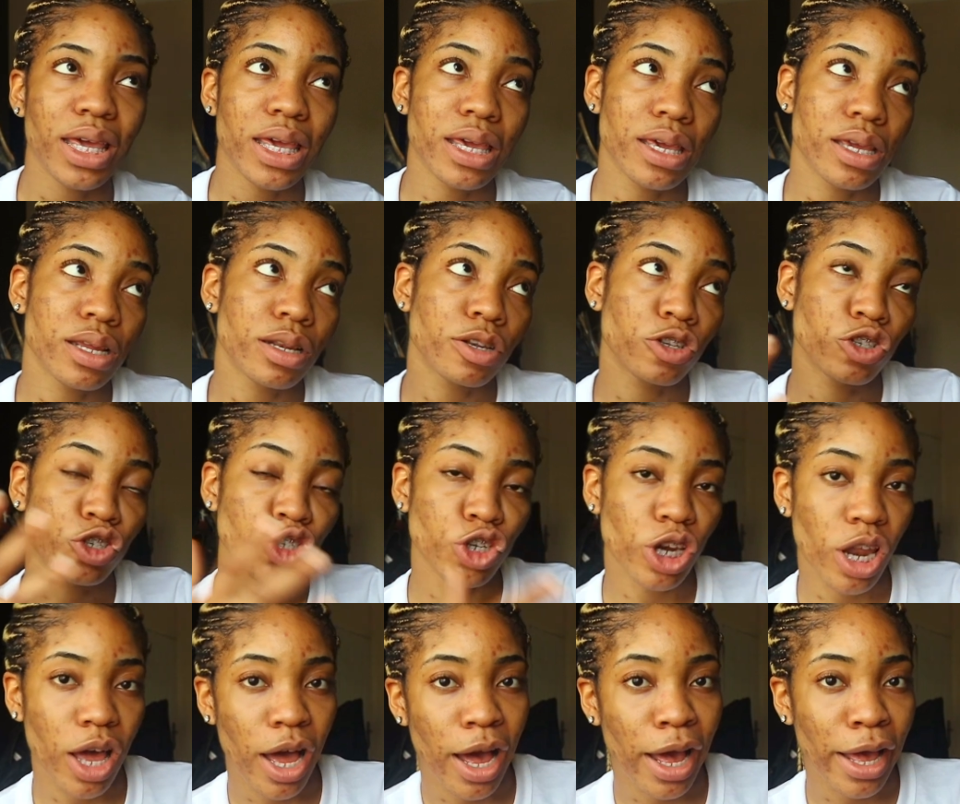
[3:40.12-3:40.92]
in
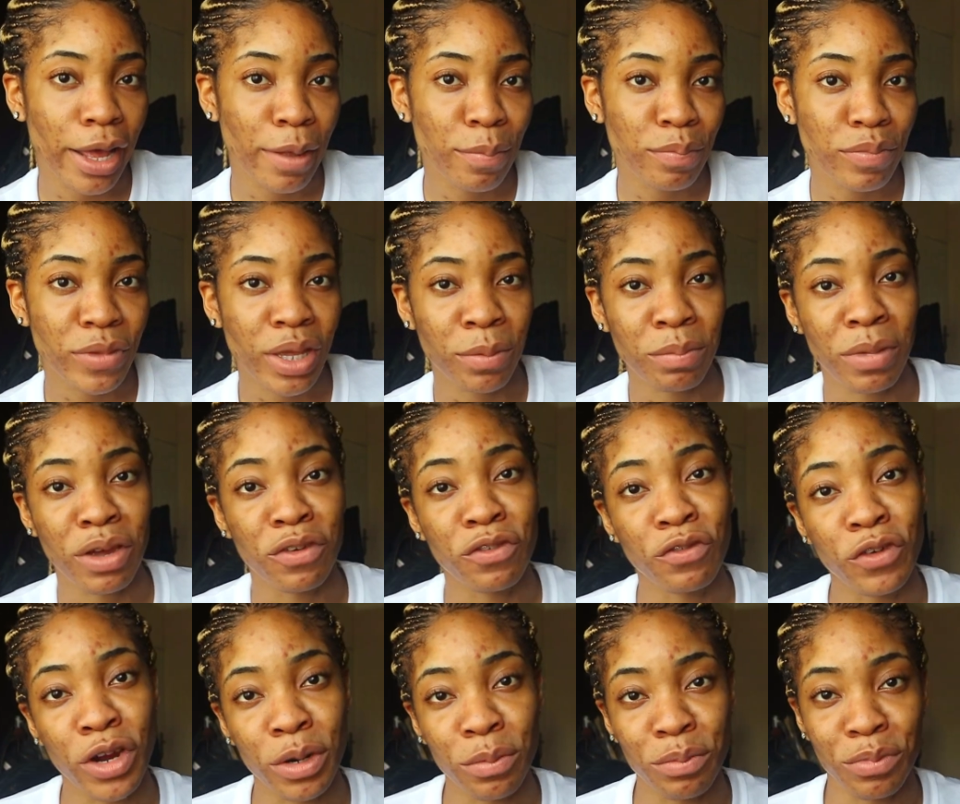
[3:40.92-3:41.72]
July and my
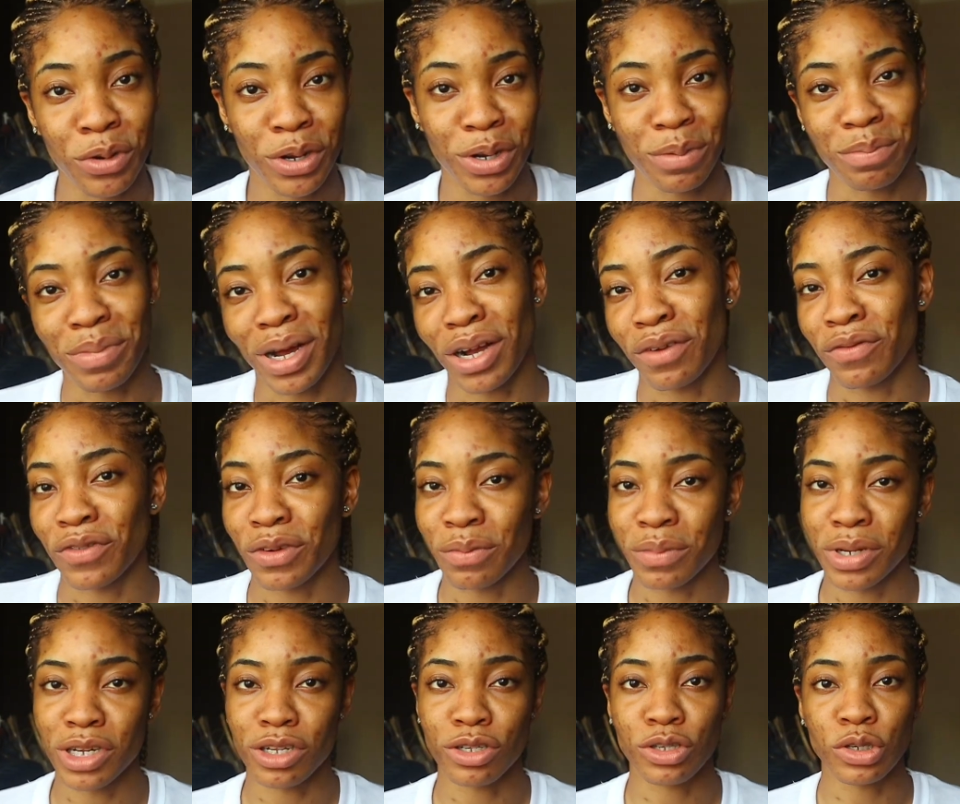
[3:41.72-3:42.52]
friend brought it back
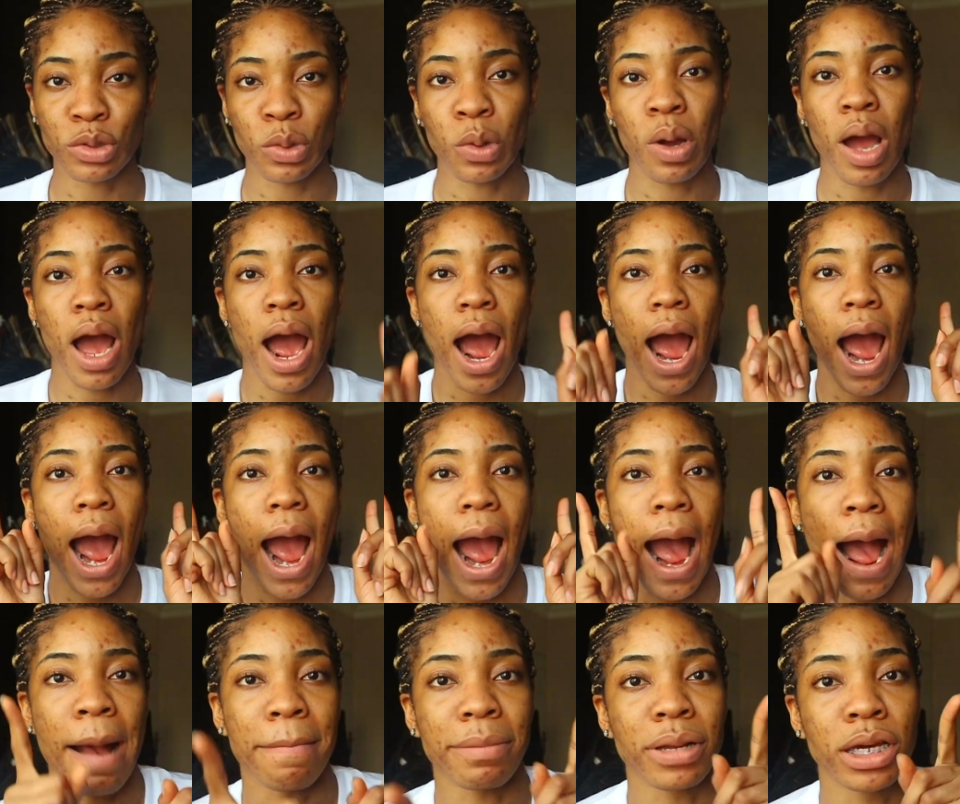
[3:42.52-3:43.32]
for me. So
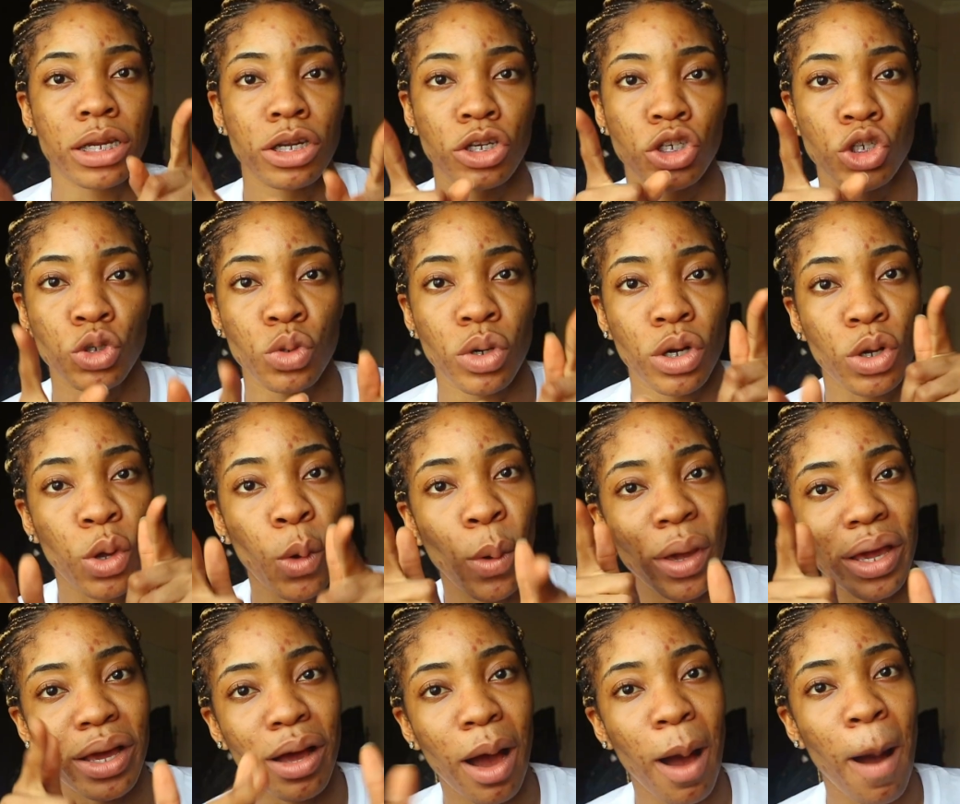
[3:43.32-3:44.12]
I'm gonna do a
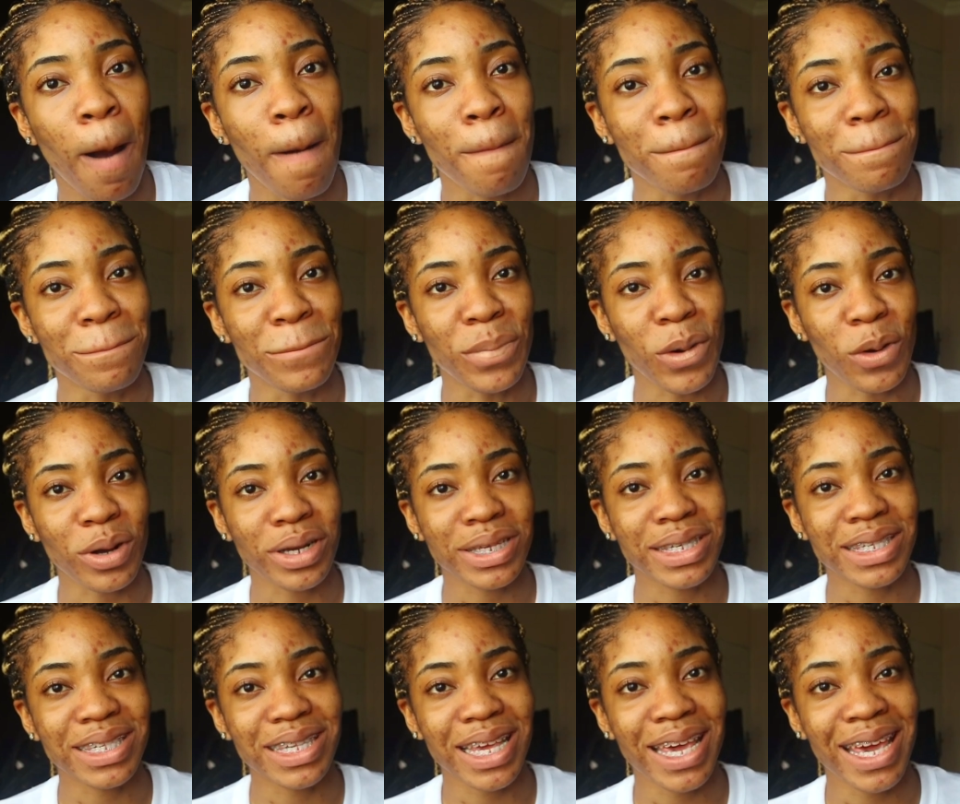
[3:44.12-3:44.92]
quick
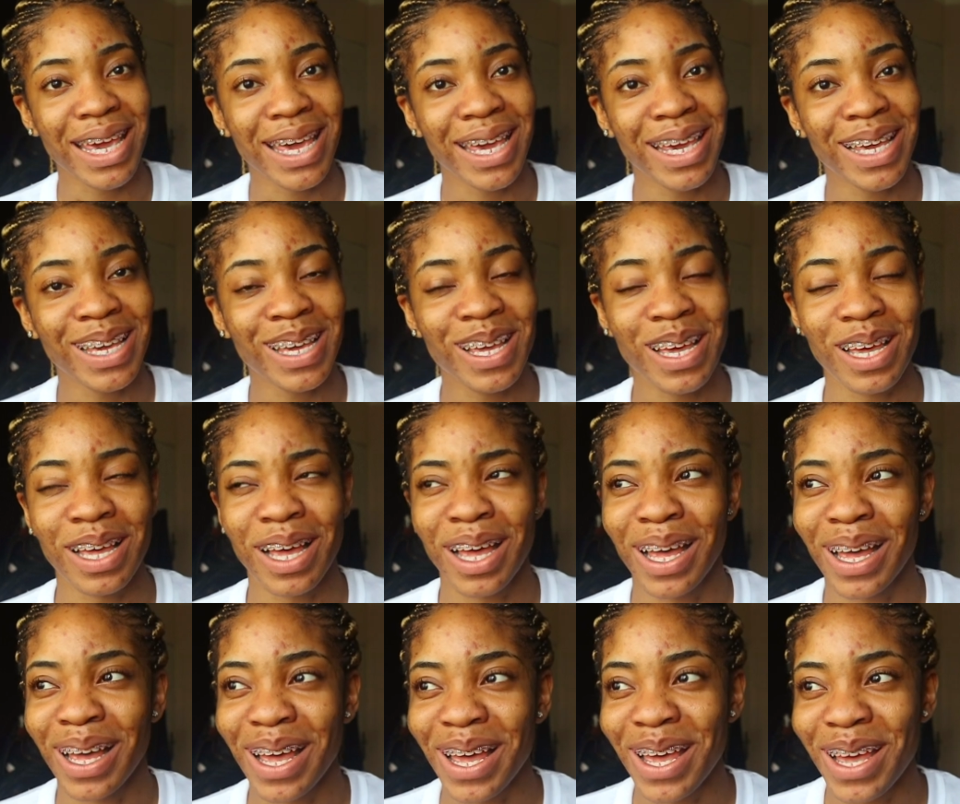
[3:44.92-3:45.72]
unboxing.
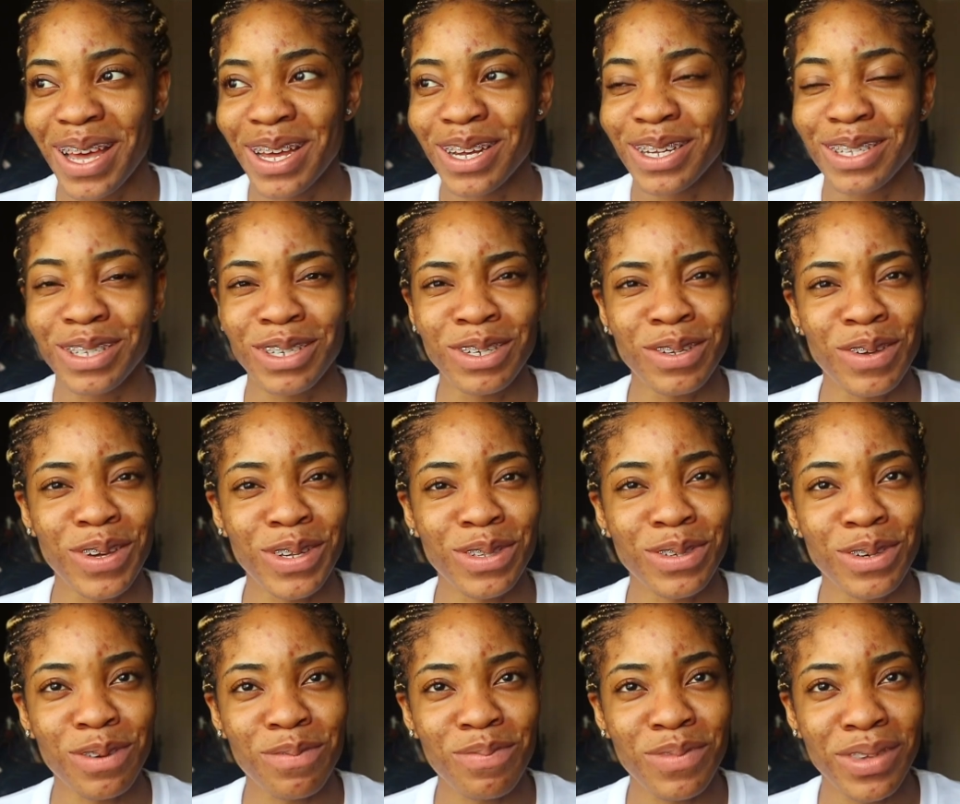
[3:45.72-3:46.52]
Do you know
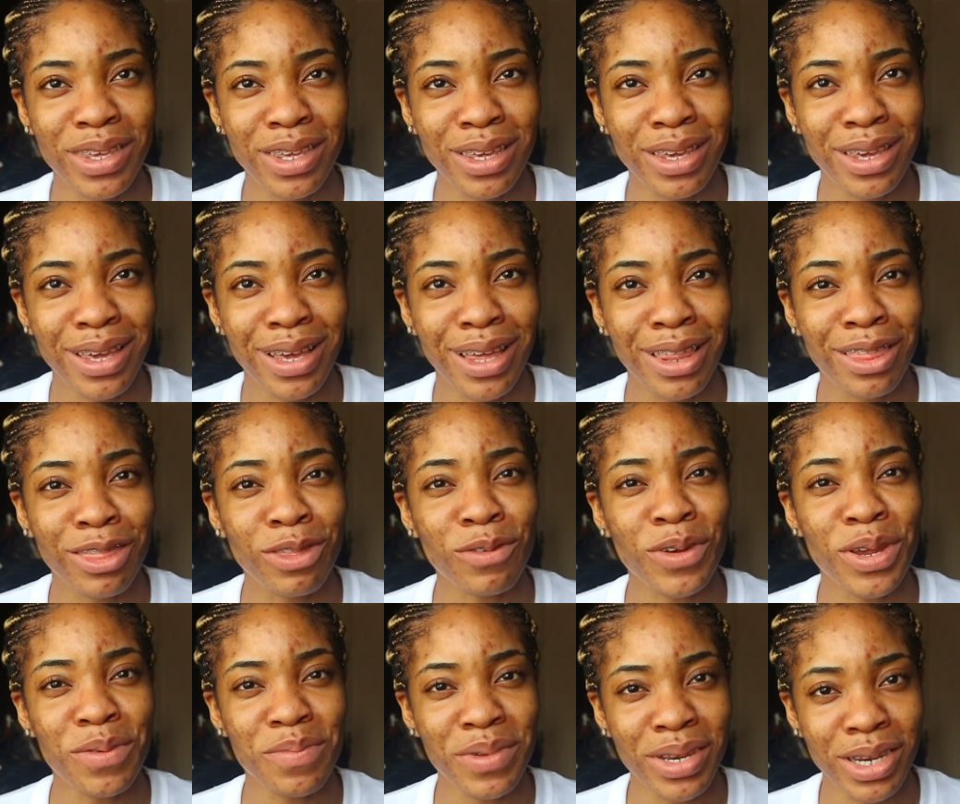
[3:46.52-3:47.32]
it took me
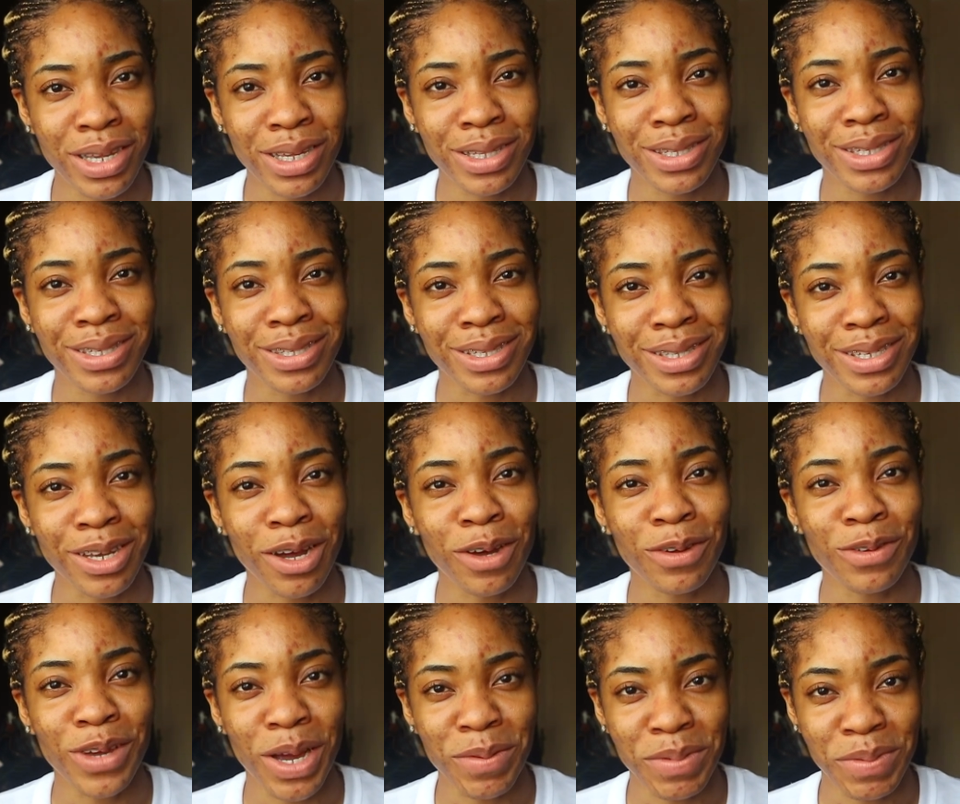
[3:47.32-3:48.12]
3 minutes to
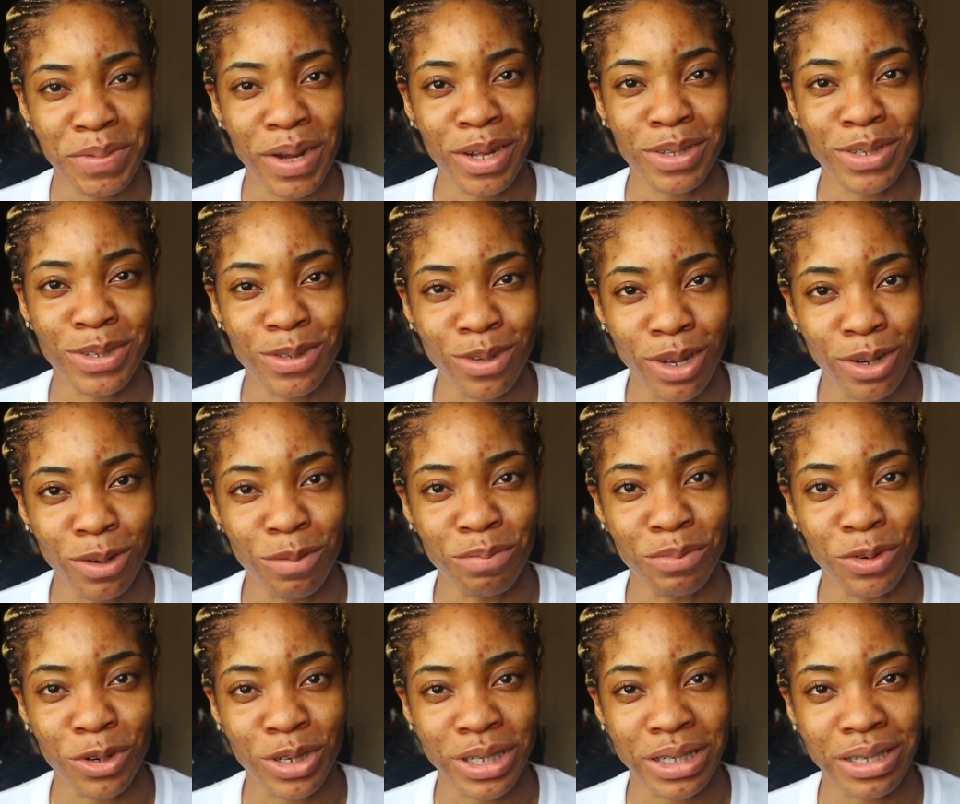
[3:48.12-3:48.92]
tell you I'm about to do an
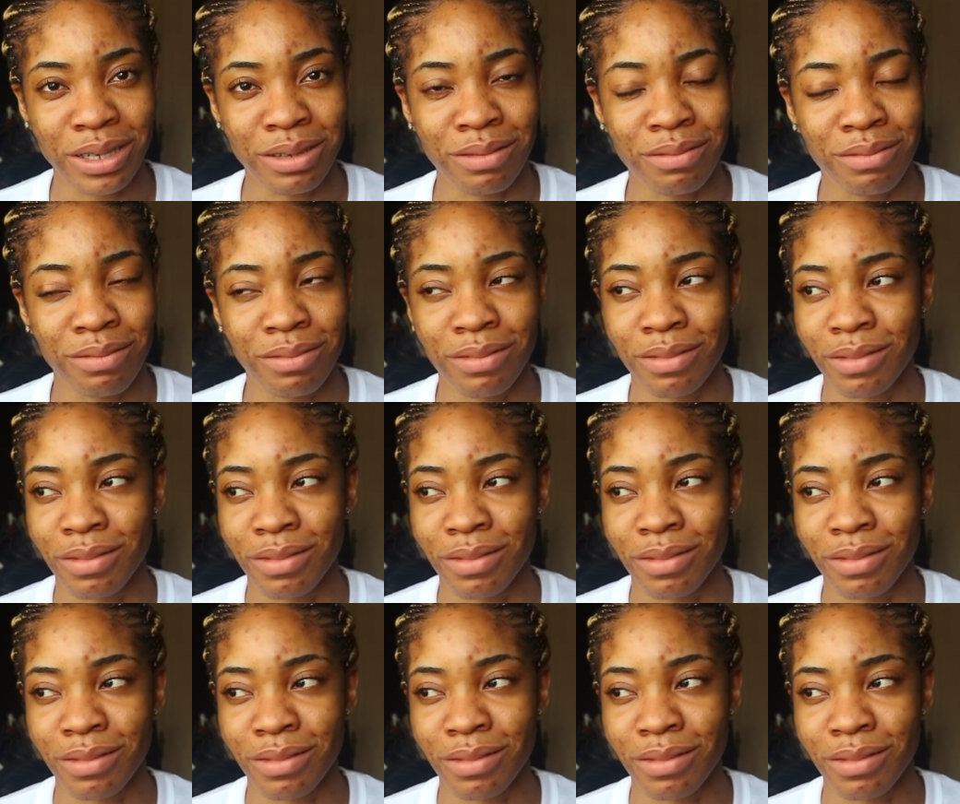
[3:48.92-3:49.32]
unboxing?